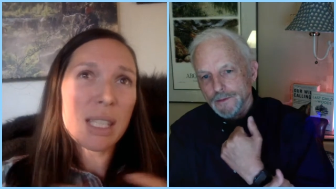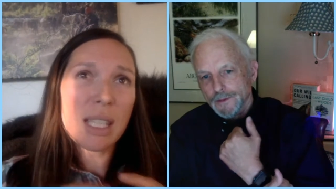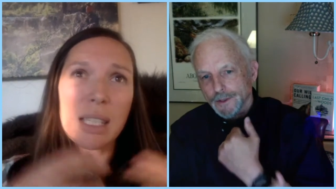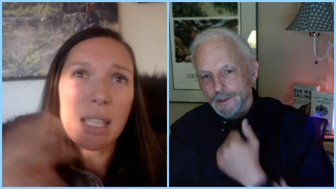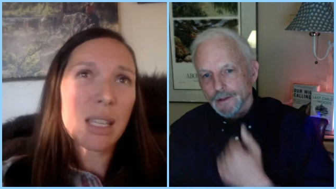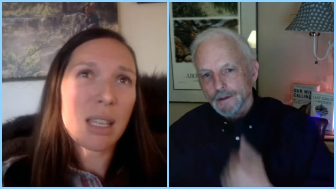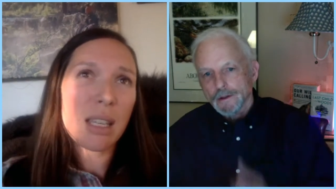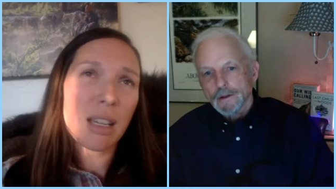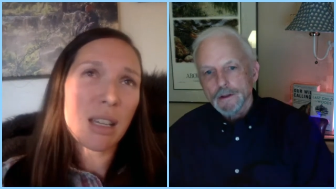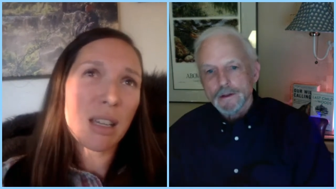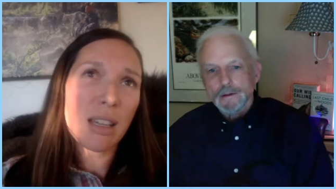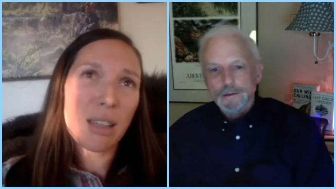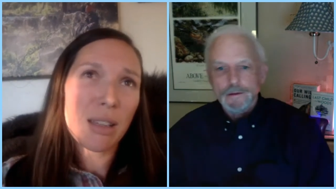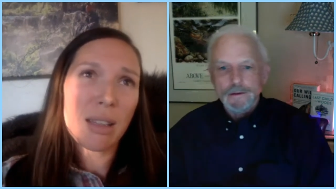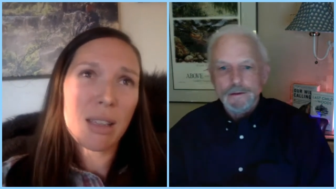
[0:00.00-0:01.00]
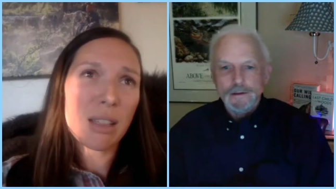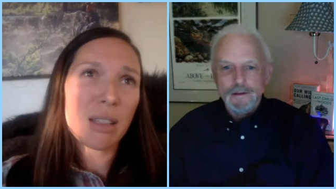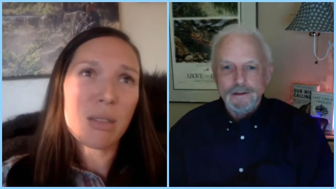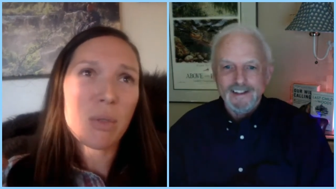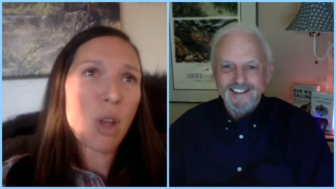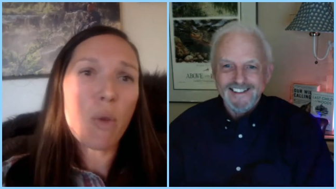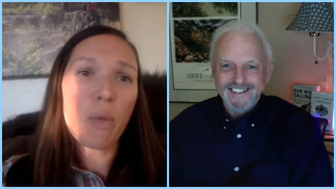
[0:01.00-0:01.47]
Speaker 1: sure. isn't an
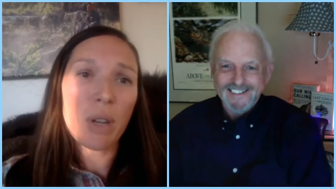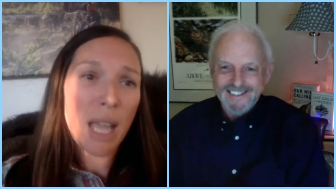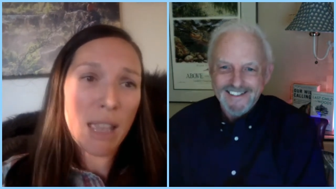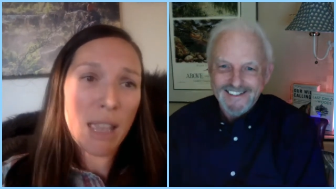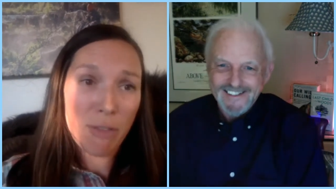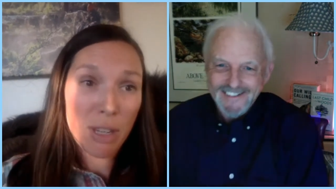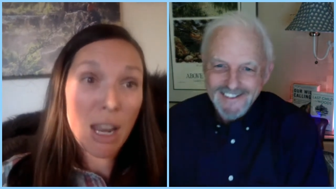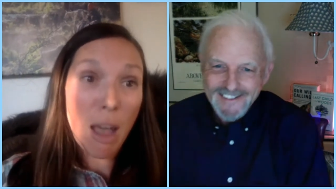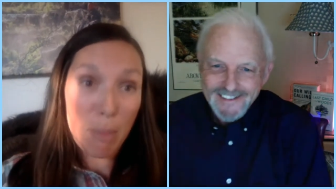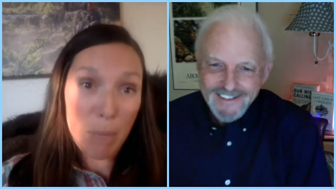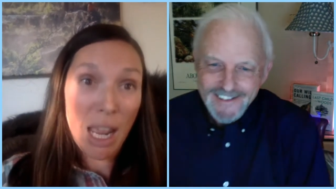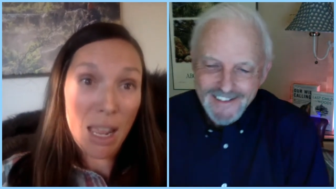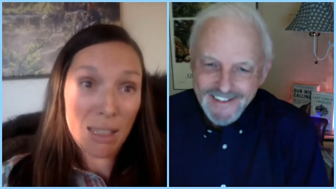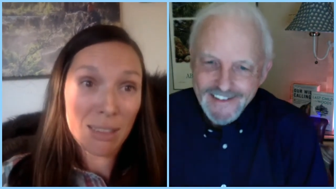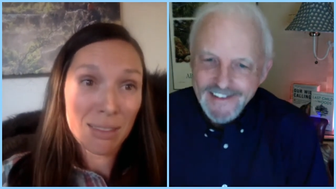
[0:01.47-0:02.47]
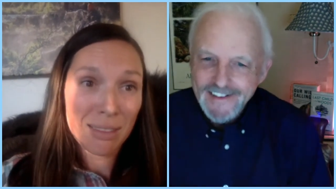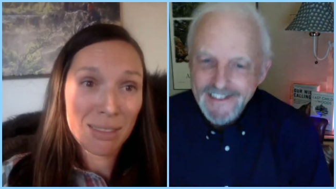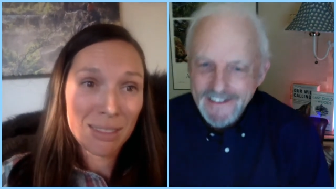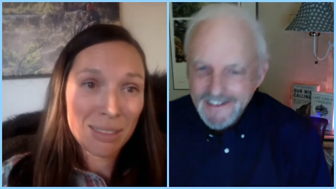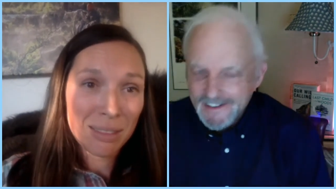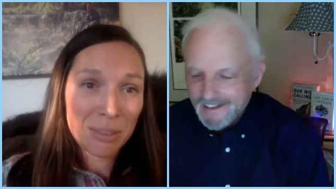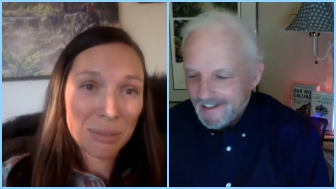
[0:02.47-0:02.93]
overnight phenomenon.
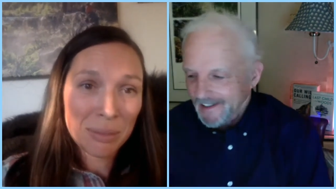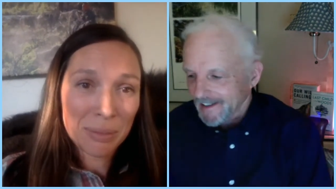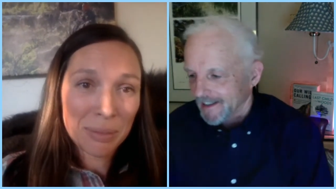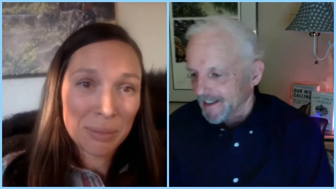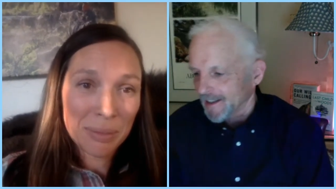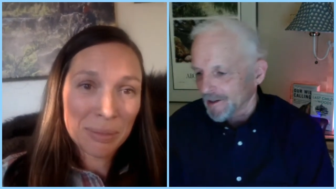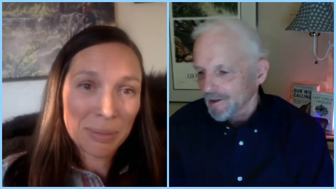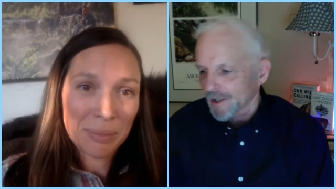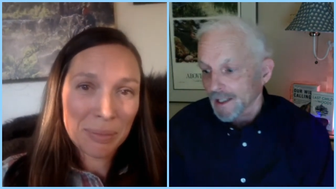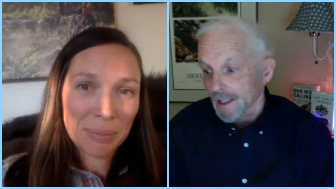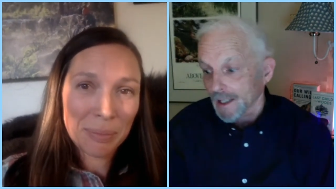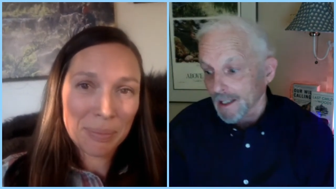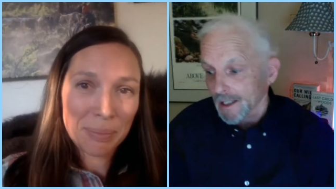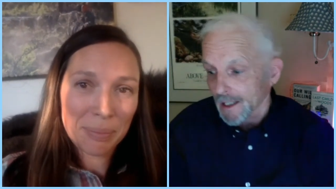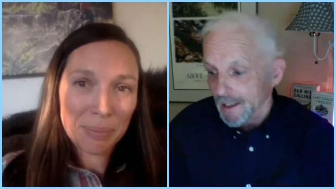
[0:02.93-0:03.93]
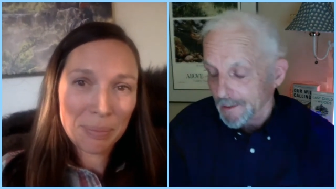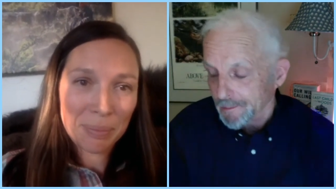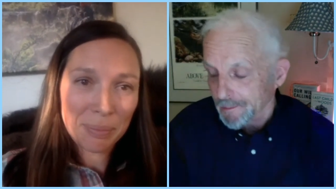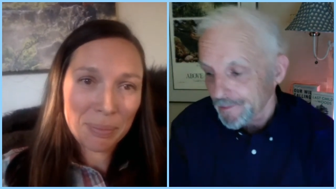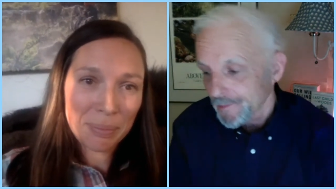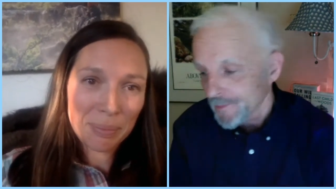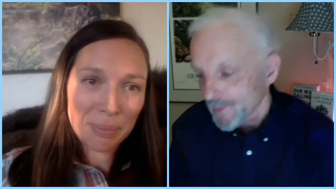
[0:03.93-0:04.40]
Speaker 2: Yeah, well, a lot of
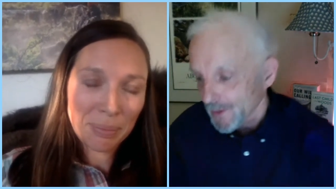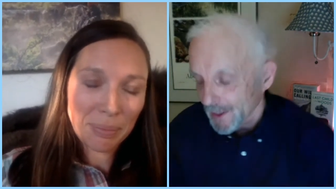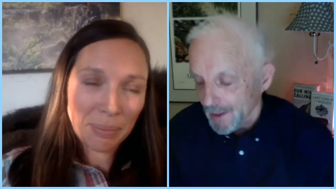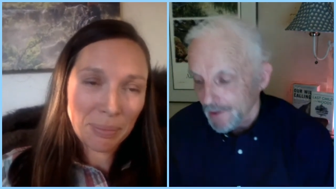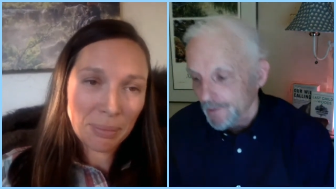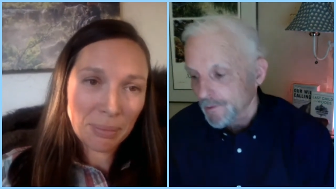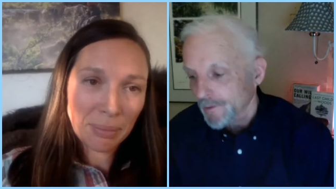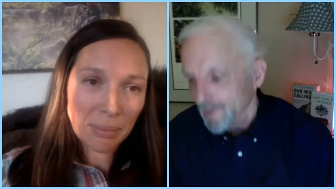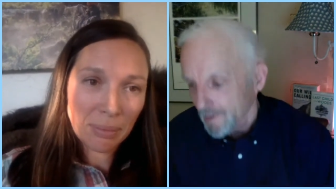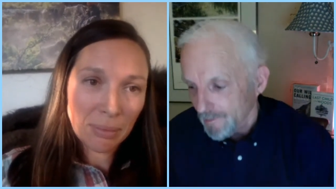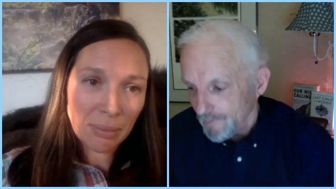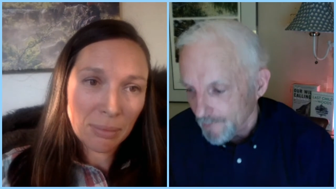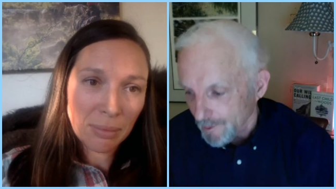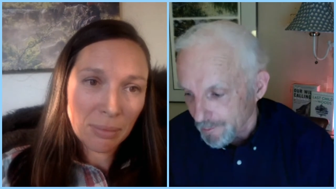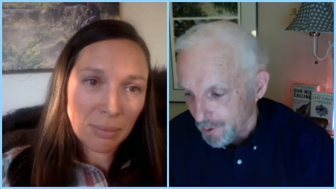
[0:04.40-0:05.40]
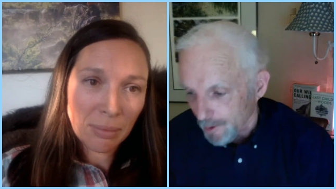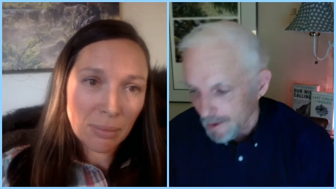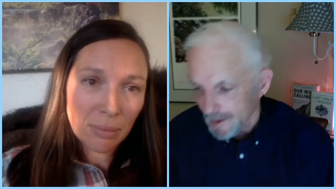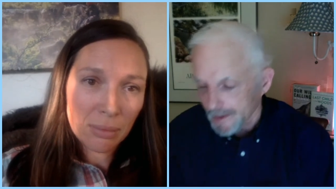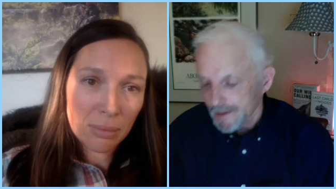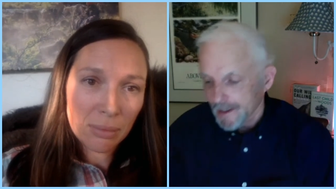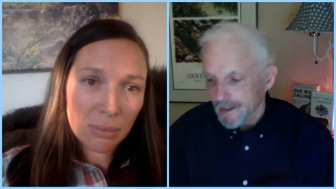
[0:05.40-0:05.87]
you know, when
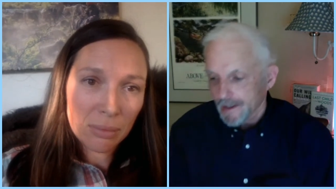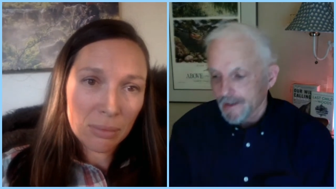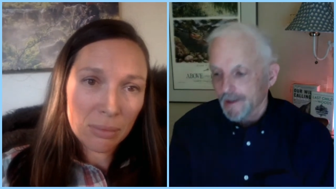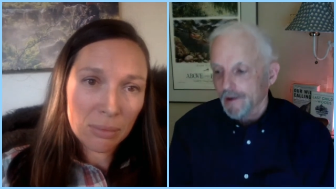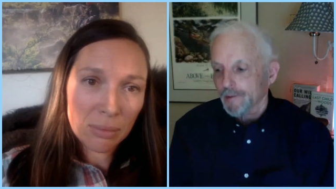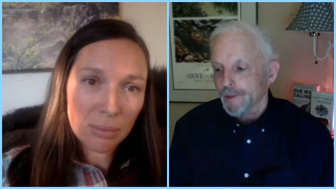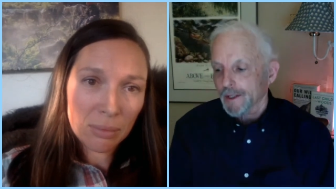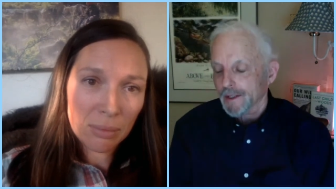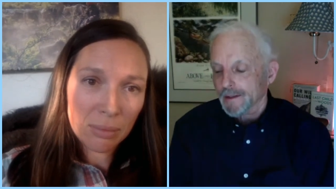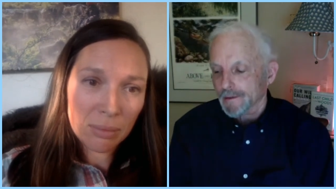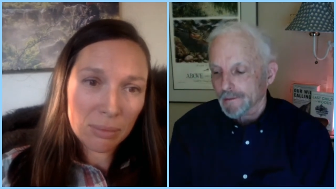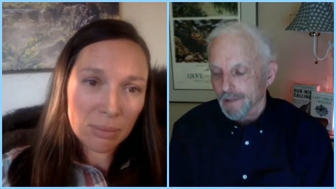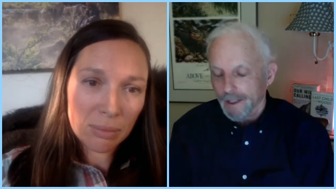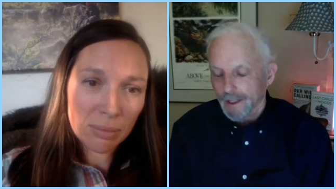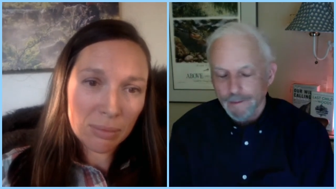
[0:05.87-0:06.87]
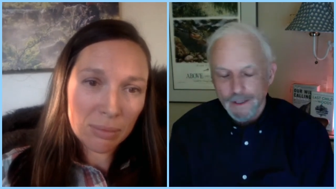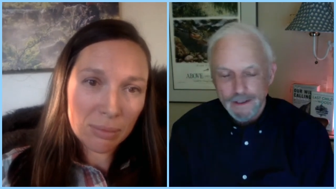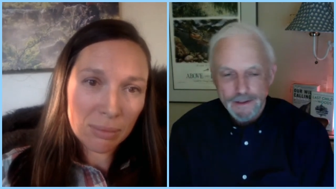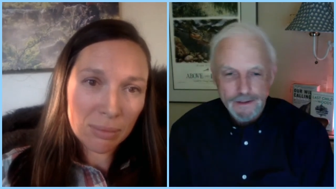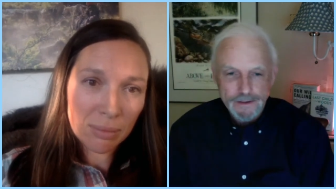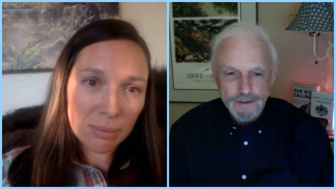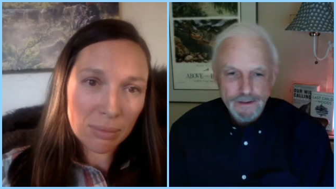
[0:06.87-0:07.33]
reporters call me to write about
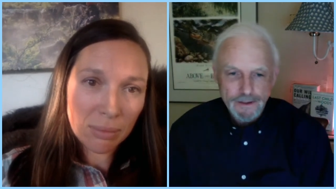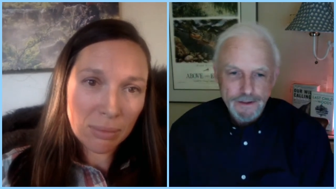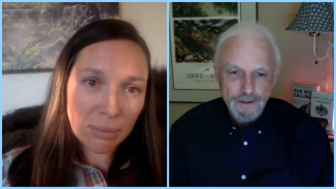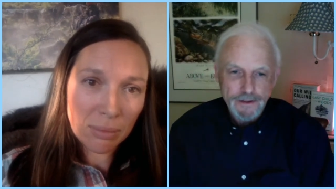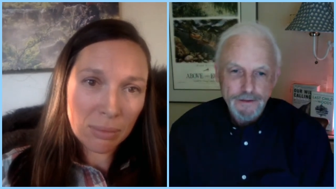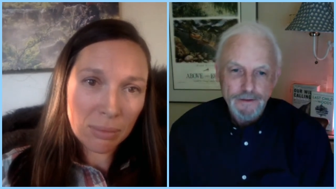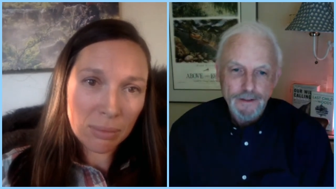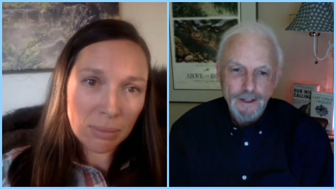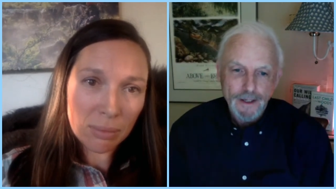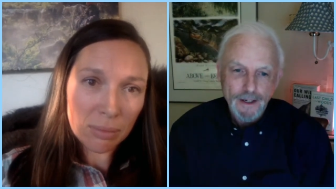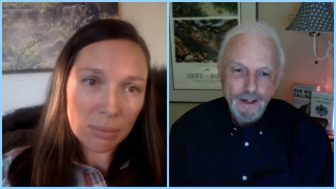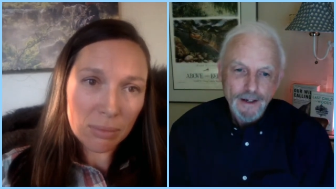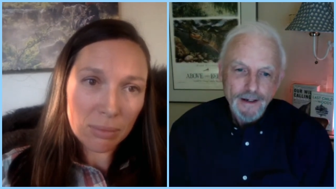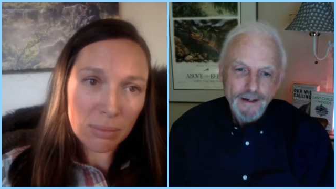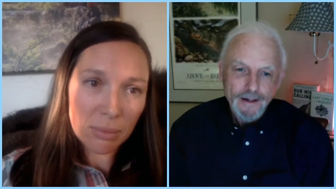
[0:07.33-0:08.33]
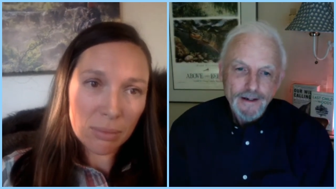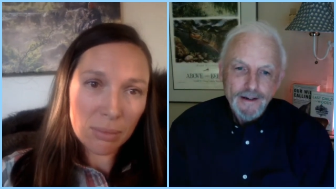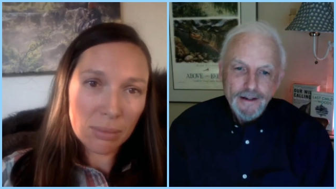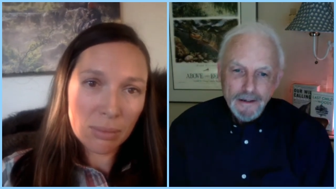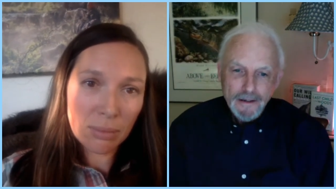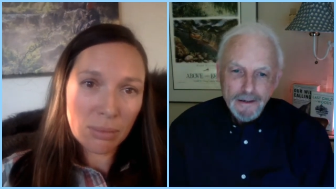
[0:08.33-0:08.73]
this issue, they, eh,